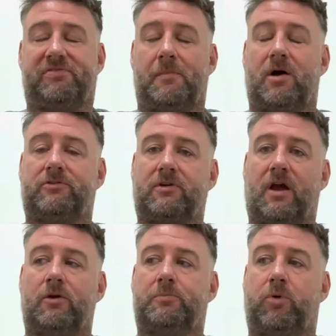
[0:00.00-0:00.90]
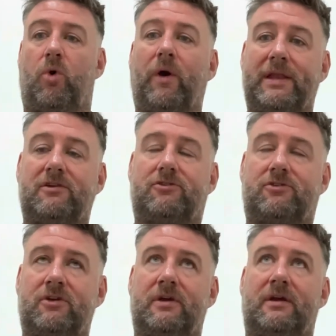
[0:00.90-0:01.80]
a mile to go
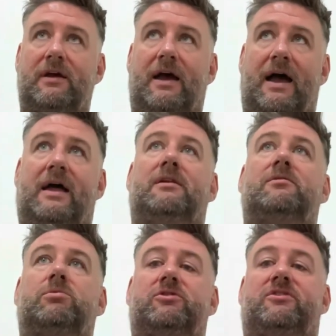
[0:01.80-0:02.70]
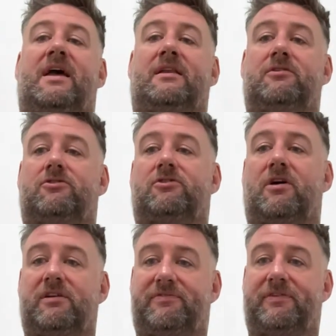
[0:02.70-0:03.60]
point, and was then
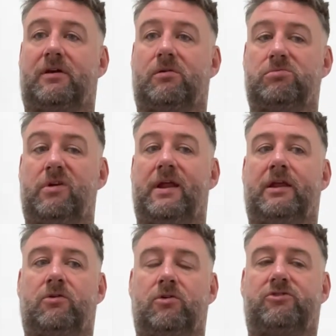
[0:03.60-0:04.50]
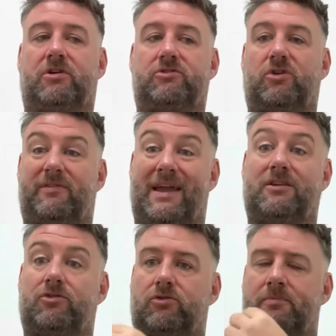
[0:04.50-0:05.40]
starting to feel really good. So sort of
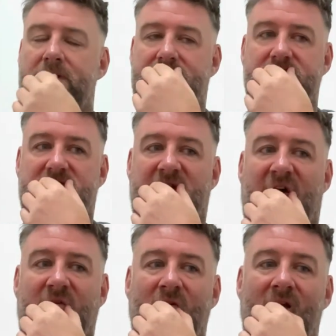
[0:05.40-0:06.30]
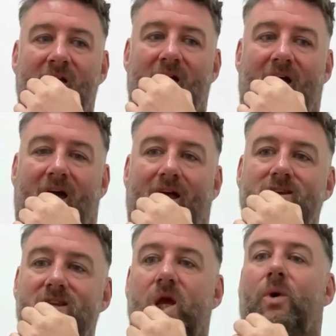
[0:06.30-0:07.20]
800 meters to go.
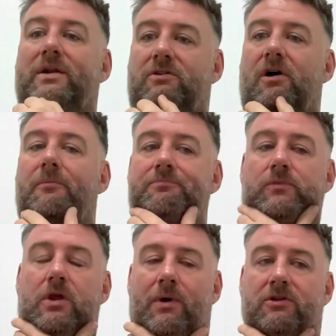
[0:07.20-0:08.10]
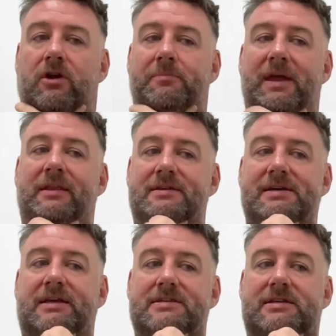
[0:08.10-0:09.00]
Knew I'd got a bit in the
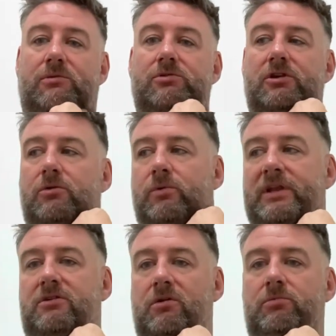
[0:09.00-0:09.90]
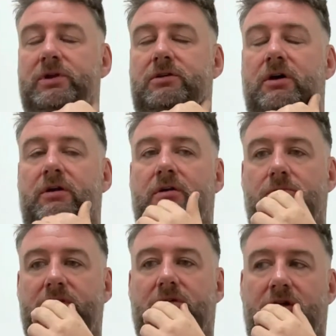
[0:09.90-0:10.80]
tank still. Knew we'd got
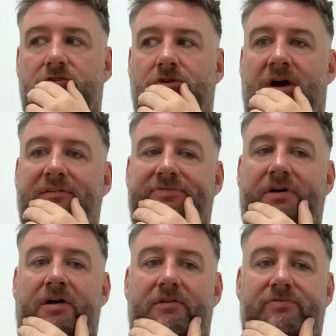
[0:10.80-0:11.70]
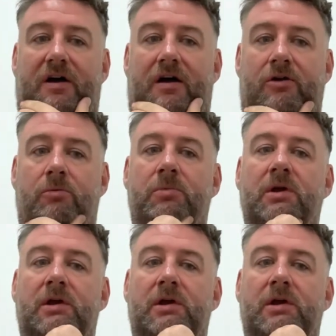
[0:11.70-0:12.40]
a drive for home.